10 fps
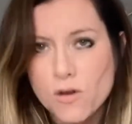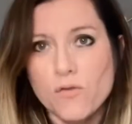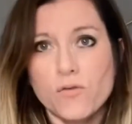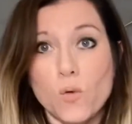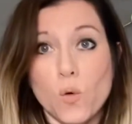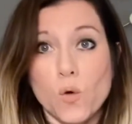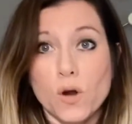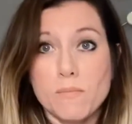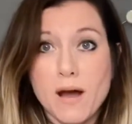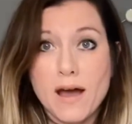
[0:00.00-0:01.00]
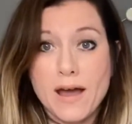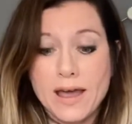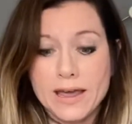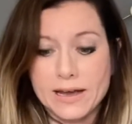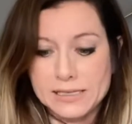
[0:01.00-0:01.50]
for
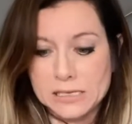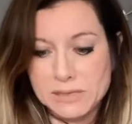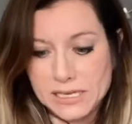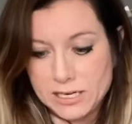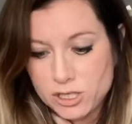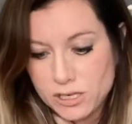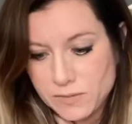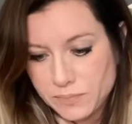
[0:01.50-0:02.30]
my customization.